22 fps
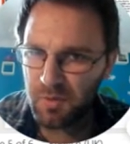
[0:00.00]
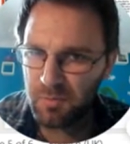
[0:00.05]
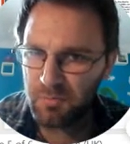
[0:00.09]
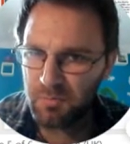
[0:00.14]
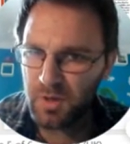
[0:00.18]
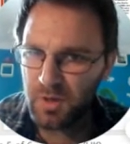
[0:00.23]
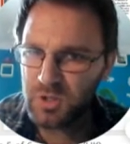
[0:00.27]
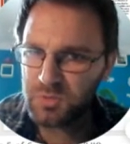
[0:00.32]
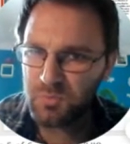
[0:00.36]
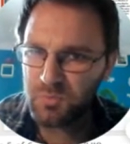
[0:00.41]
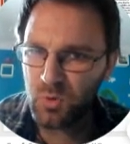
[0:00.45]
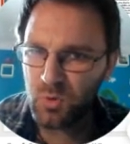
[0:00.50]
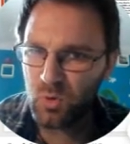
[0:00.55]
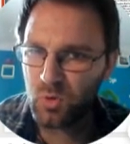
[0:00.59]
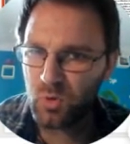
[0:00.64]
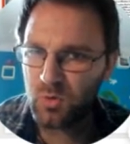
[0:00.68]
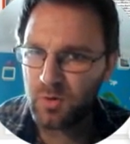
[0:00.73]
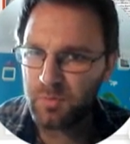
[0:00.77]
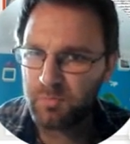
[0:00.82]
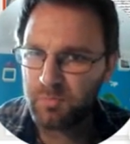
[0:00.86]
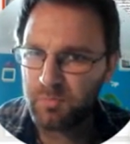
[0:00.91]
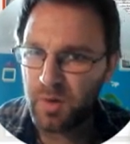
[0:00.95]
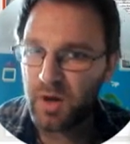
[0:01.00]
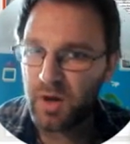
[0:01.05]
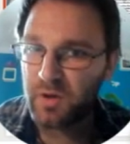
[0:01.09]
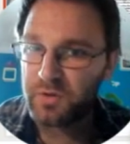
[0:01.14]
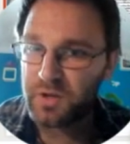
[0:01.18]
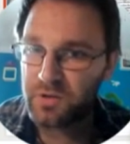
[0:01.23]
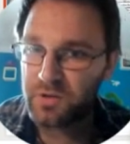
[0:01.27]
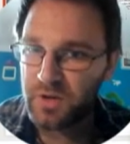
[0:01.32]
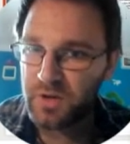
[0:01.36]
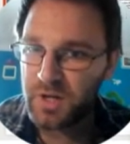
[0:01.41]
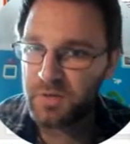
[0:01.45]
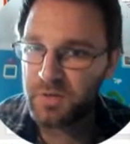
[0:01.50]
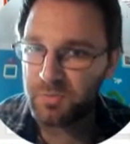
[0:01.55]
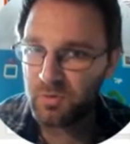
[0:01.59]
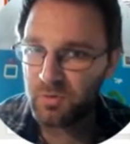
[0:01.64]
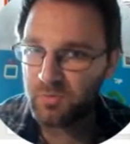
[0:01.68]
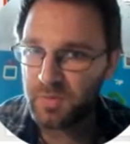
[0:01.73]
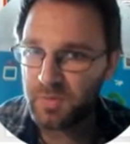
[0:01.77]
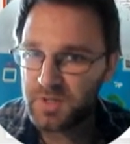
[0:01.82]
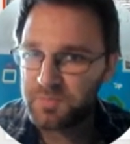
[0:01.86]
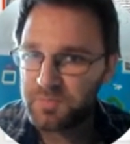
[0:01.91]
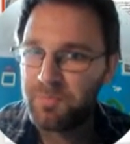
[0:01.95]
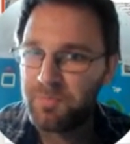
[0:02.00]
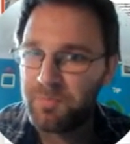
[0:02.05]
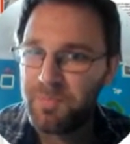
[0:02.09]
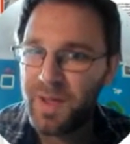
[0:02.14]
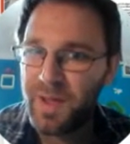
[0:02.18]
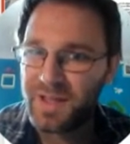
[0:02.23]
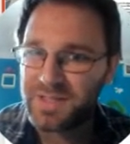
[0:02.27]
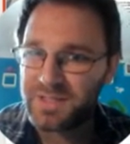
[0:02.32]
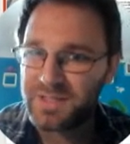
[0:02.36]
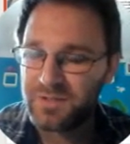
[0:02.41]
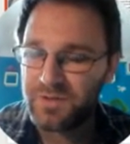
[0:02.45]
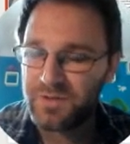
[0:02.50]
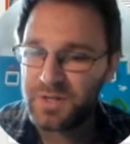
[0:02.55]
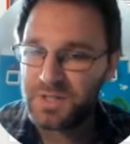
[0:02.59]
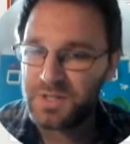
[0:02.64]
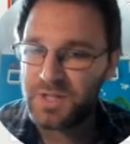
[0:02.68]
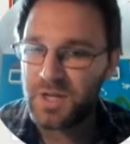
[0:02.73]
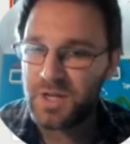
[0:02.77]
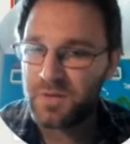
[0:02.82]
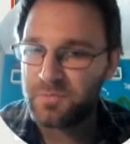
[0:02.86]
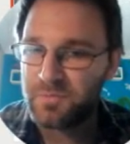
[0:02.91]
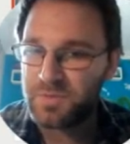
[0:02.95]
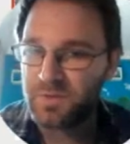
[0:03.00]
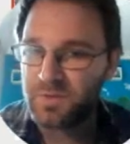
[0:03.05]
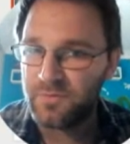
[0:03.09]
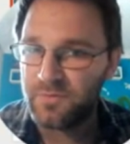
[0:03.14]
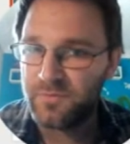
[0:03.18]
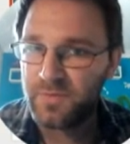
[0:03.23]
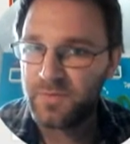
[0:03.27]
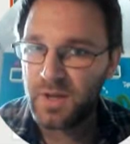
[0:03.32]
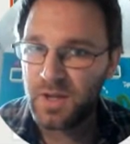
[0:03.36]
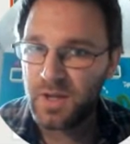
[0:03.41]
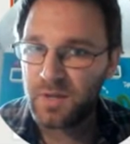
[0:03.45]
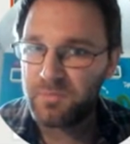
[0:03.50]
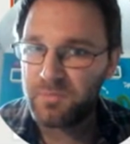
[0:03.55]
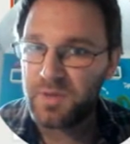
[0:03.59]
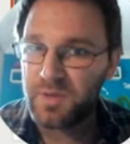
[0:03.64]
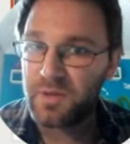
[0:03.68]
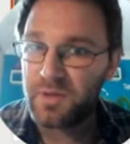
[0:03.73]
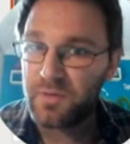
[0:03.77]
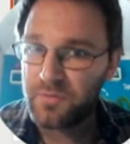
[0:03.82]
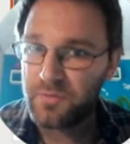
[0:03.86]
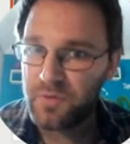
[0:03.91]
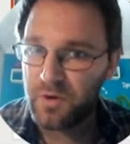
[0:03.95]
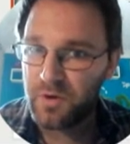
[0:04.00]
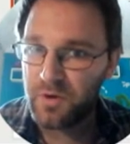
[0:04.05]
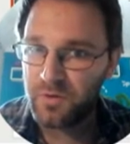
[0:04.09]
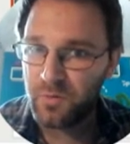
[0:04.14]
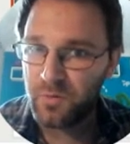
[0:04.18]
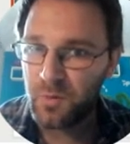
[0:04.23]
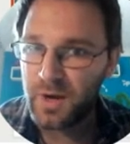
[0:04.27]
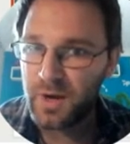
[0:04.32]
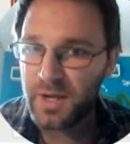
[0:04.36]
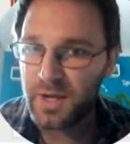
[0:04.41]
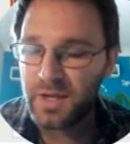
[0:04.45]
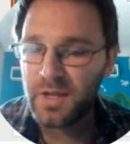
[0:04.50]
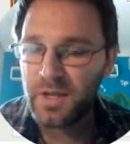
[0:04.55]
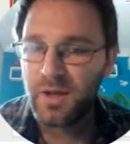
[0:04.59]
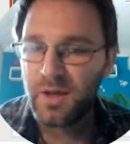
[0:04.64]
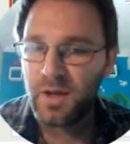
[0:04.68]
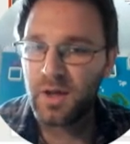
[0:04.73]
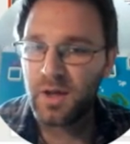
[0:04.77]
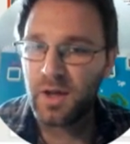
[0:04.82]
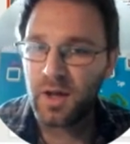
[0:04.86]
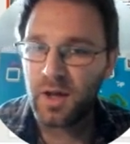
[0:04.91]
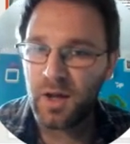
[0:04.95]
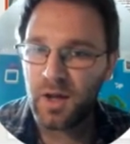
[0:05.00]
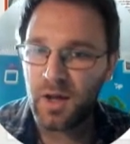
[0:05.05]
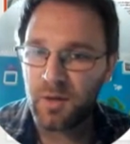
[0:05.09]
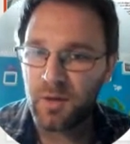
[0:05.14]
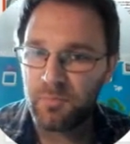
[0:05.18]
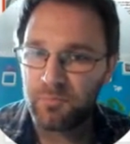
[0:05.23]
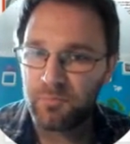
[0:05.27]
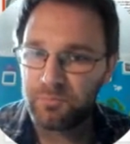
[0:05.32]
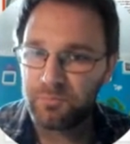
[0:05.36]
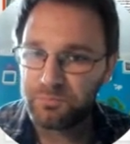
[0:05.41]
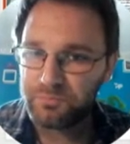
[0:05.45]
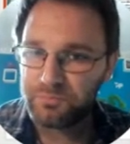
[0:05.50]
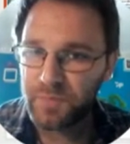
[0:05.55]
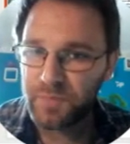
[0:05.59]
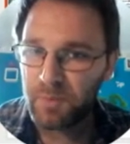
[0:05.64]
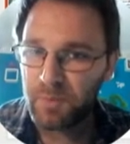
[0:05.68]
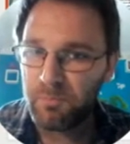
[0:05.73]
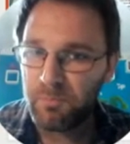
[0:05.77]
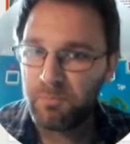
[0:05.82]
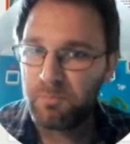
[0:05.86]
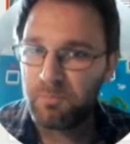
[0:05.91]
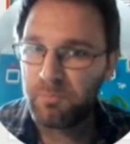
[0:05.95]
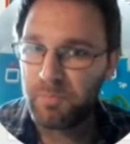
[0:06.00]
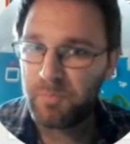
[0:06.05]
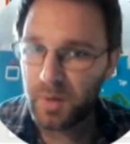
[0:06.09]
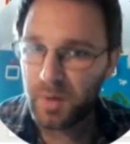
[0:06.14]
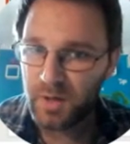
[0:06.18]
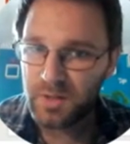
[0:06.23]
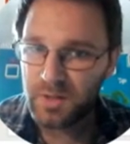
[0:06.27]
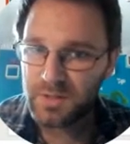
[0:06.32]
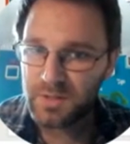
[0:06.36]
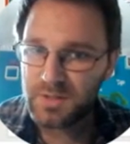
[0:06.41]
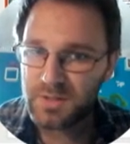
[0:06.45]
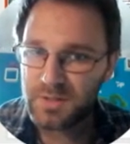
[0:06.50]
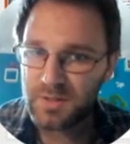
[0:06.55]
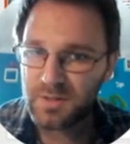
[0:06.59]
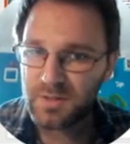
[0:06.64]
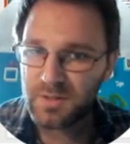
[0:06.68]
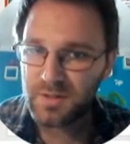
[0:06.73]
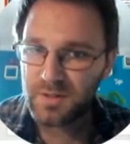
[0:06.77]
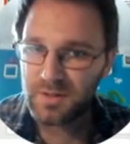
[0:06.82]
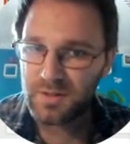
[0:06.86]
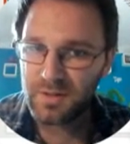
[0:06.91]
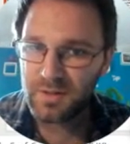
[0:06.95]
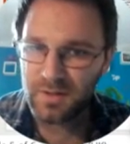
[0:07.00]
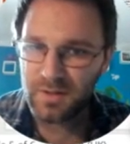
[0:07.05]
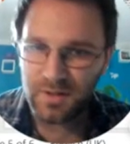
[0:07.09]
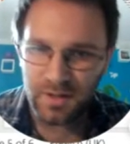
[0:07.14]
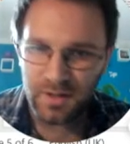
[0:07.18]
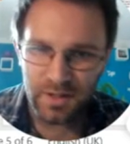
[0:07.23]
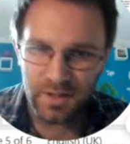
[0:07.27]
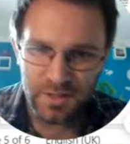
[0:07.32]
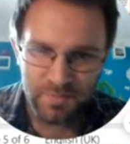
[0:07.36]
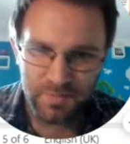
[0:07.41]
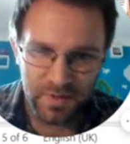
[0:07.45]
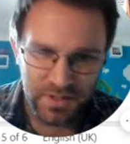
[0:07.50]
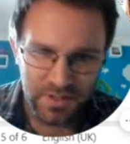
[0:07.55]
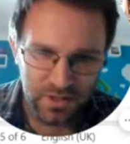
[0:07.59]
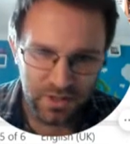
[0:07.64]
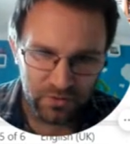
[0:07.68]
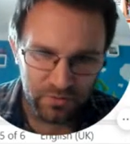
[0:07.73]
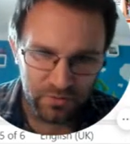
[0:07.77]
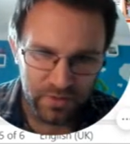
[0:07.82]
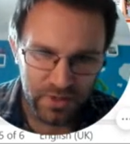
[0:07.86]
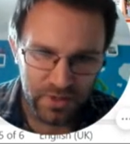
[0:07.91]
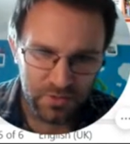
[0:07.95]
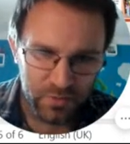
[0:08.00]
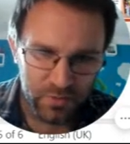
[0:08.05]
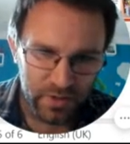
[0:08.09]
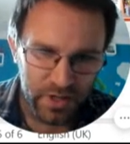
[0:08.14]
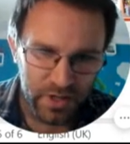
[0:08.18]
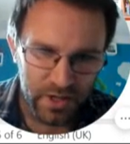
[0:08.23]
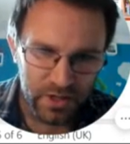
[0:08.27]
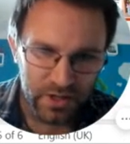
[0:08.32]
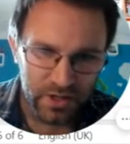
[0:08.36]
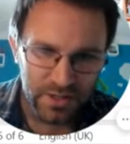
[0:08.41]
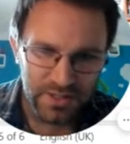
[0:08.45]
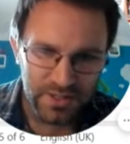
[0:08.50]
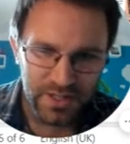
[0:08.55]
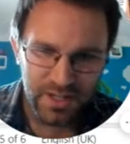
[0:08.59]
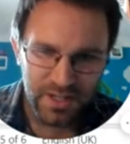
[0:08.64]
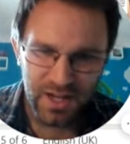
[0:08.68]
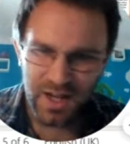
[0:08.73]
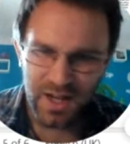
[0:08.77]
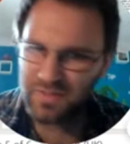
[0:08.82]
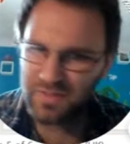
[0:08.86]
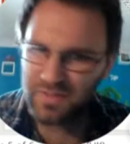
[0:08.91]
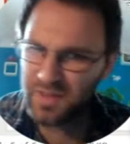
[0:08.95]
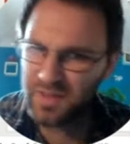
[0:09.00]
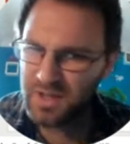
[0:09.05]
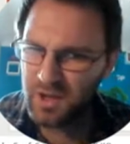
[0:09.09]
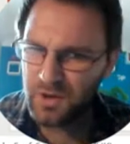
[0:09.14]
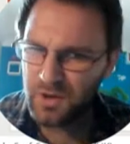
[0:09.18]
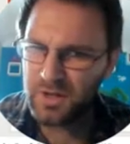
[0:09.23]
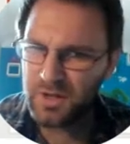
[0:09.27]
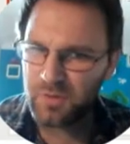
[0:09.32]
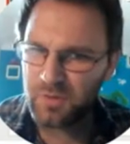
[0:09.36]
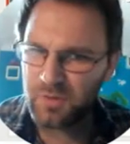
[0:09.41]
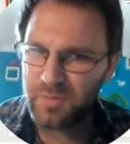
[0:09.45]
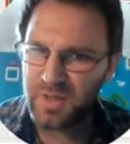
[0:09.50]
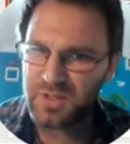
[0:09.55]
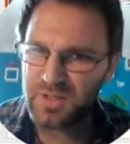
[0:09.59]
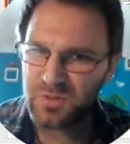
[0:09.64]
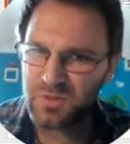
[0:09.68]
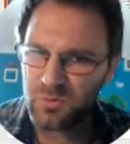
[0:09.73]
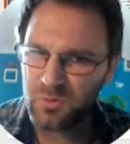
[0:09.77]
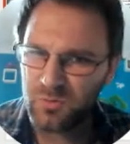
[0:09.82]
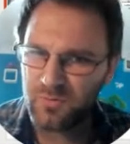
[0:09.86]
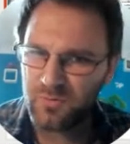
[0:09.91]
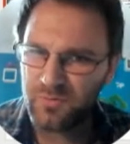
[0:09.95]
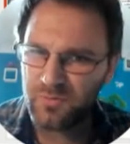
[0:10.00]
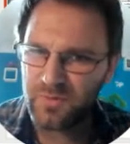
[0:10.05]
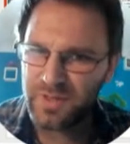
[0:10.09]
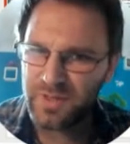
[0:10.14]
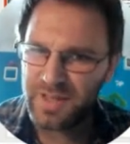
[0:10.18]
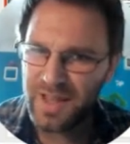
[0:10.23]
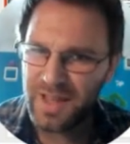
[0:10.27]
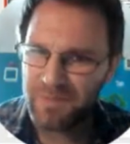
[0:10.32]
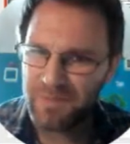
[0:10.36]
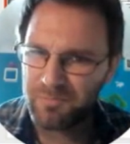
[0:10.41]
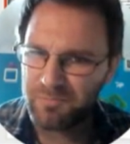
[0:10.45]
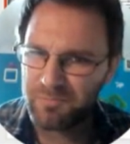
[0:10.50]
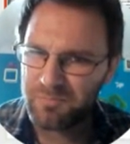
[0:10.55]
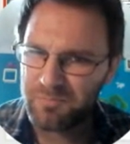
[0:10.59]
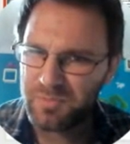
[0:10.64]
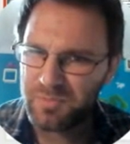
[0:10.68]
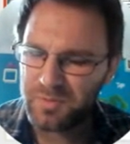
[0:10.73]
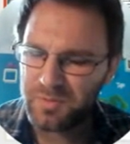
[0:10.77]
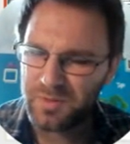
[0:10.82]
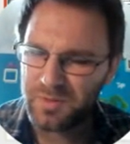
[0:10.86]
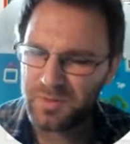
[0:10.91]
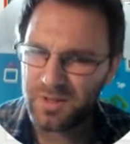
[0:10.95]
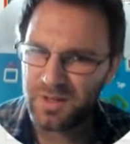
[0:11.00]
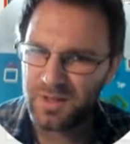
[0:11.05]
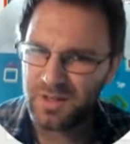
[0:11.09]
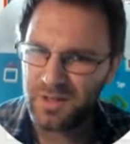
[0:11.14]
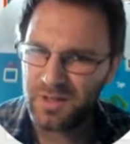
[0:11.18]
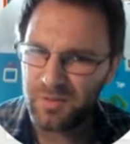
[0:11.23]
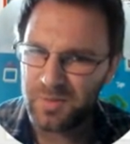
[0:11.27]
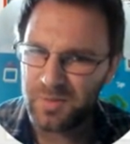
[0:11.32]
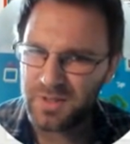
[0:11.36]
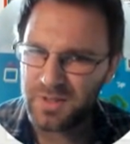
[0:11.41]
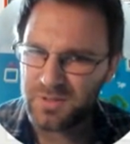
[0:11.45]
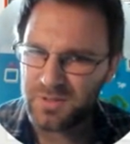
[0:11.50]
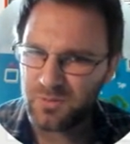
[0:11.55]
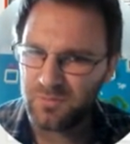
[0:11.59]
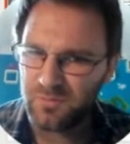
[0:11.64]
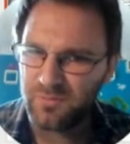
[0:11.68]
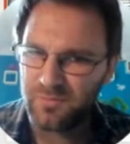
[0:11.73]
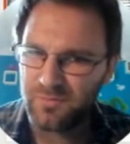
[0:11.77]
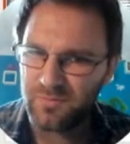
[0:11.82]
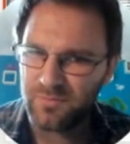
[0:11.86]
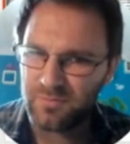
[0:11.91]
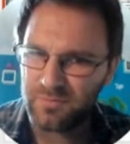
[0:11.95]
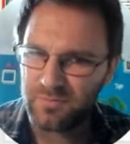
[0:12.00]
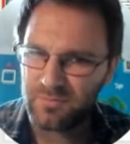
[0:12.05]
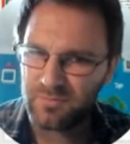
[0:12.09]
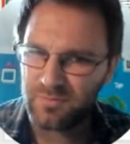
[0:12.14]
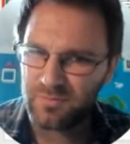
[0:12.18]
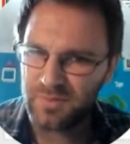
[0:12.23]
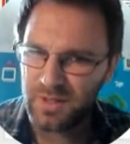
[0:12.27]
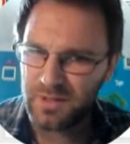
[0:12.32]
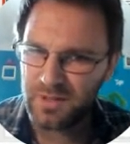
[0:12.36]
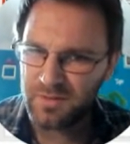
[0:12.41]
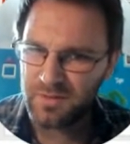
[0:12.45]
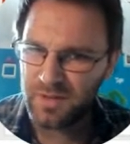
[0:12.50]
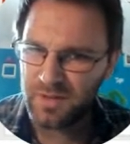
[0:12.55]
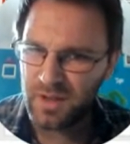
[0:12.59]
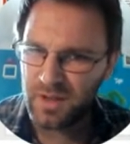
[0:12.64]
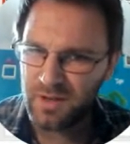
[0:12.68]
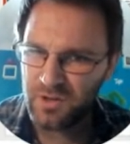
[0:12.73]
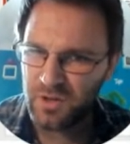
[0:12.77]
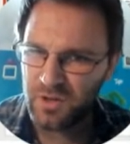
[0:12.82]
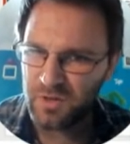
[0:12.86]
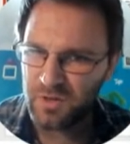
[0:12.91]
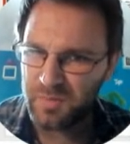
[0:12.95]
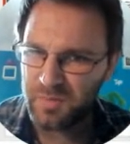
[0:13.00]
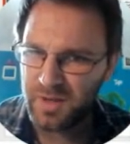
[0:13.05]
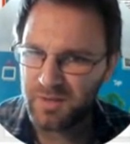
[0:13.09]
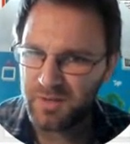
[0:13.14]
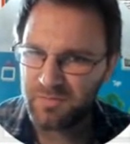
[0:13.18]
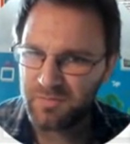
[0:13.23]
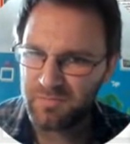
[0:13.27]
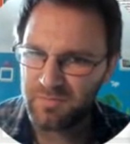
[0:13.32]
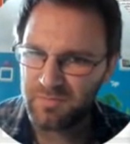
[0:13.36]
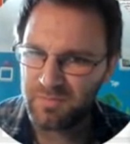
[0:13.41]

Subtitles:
much more biodegradable, much better in terms of being thrown away. But especially on this one here, you can see they go a little bit sort of damp, and a little bit sort of they look a bit,